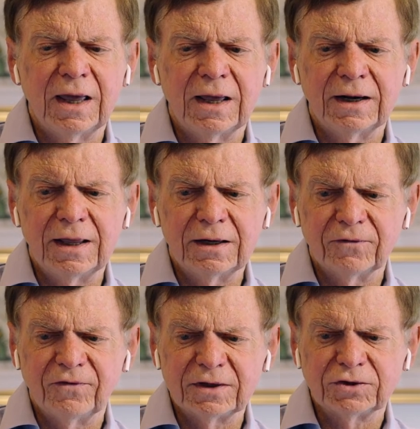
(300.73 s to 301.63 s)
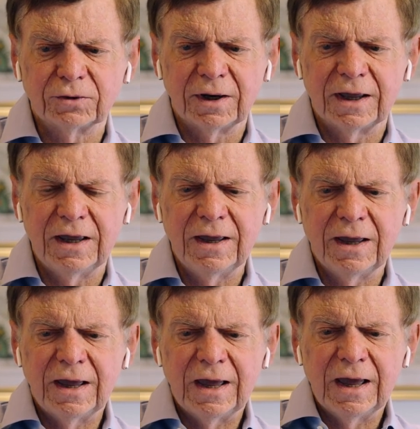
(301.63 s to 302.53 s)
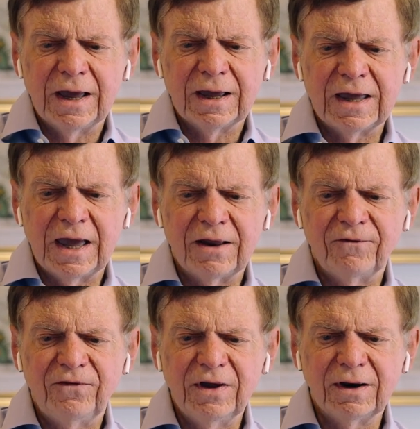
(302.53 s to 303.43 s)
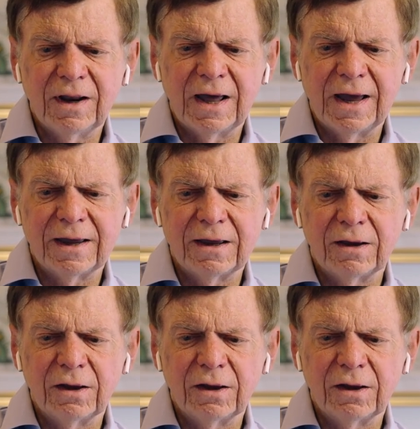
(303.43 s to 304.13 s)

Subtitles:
and individually can feel like